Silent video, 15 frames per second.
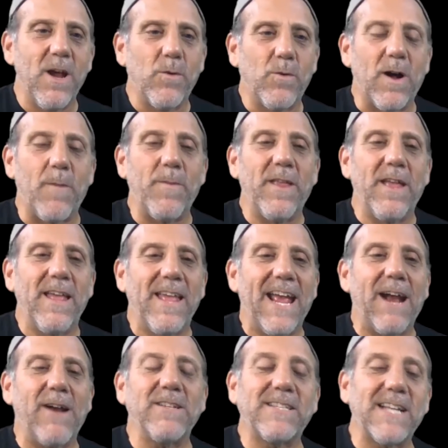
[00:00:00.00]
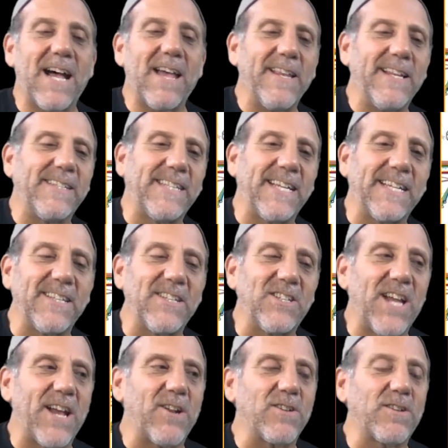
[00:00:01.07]
Well, Aristophanes' sticks and
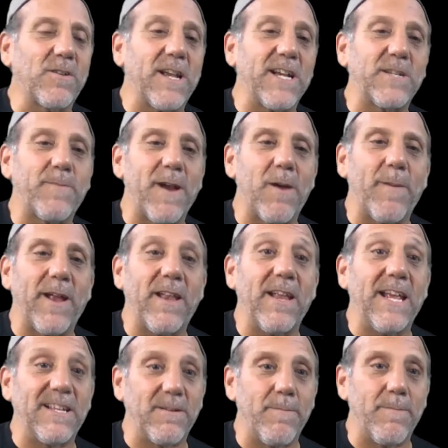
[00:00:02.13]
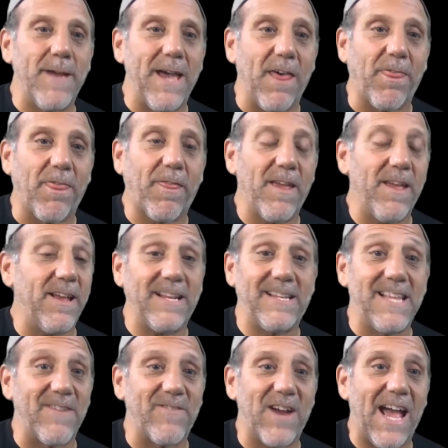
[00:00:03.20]
shadows experiment is a myth.
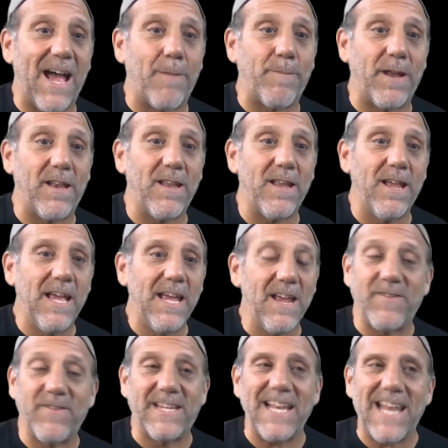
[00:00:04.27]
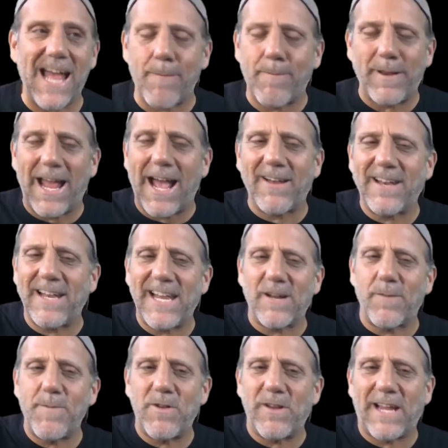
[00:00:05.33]
It never happened. If it did happen, how did he
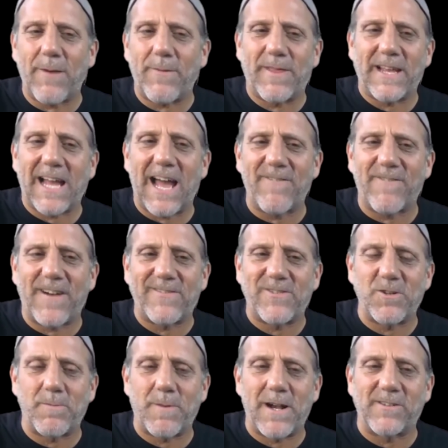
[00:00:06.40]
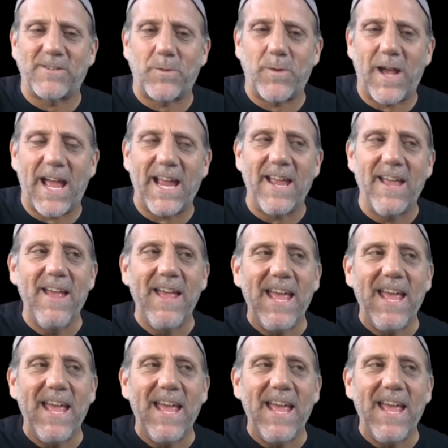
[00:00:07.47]
communicate with the guy 500 miles away?